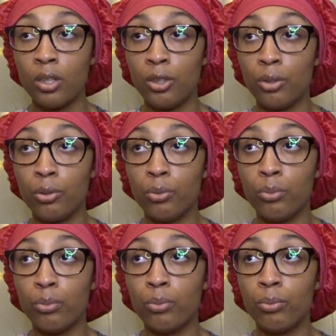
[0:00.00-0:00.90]

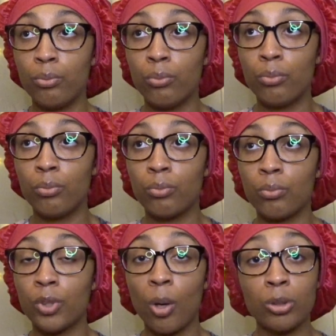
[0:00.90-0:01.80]
you
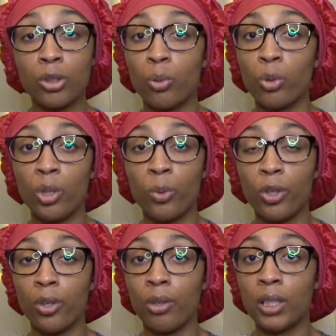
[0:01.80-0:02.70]
go into the real
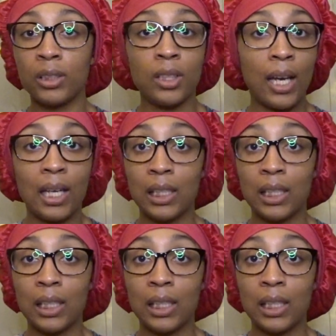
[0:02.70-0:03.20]
world and see how